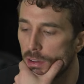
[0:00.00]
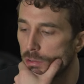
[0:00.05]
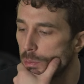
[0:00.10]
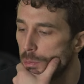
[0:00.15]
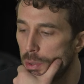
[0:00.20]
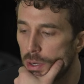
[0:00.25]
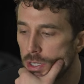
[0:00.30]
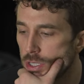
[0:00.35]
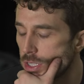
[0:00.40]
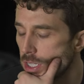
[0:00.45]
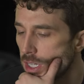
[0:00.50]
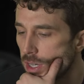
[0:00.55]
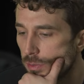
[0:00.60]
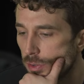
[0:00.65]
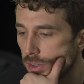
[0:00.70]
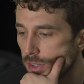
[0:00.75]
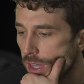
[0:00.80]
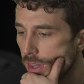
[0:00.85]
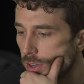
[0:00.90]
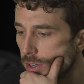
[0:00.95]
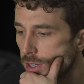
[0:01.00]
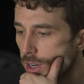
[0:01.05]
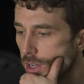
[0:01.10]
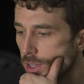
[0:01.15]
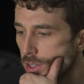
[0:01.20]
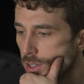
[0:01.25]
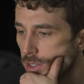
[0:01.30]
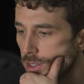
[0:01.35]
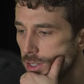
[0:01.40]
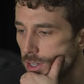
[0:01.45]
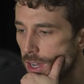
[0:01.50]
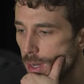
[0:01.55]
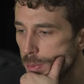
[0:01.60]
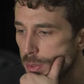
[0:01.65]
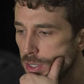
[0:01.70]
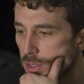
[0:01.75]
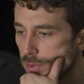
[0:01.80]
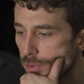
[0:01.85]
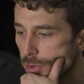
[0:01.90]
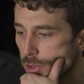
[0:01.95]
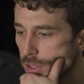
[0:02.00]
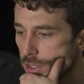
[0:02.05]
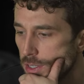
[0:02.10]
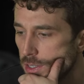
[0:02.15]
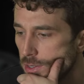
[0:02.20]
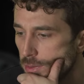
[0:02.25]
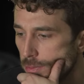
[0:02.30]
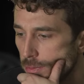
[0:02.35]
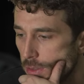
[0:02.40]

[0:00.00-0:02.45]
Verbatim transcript: have a bunch of different leather colors and options for this